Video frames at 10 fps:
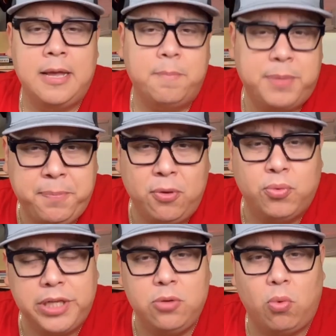People
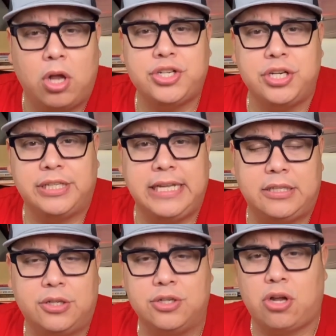really want you to think
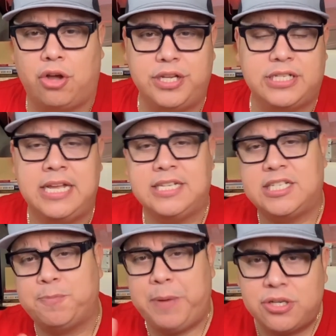that there's all these
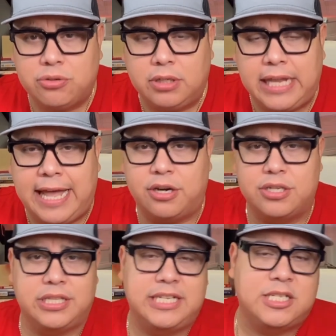special letters
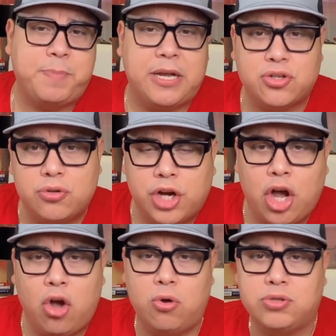and these special
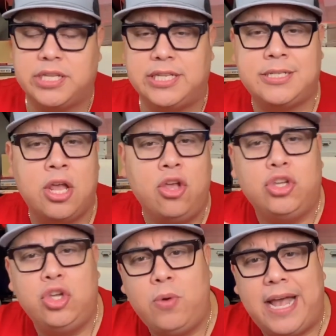codes and these
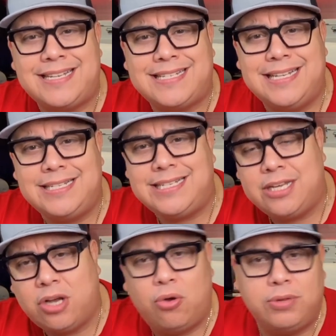U S C C
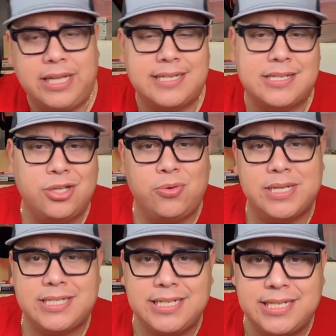code this and U
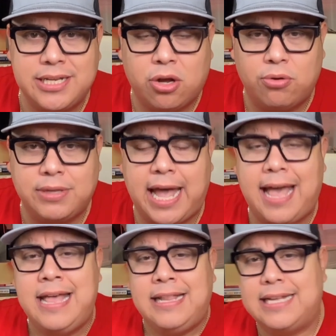S C C code
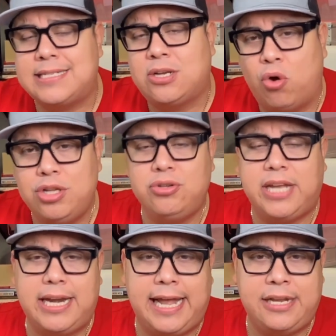that that's going to
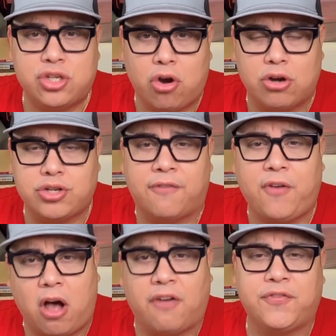get a charge-off
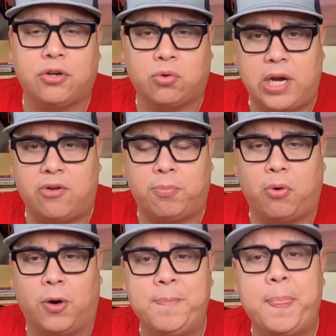off your credit report.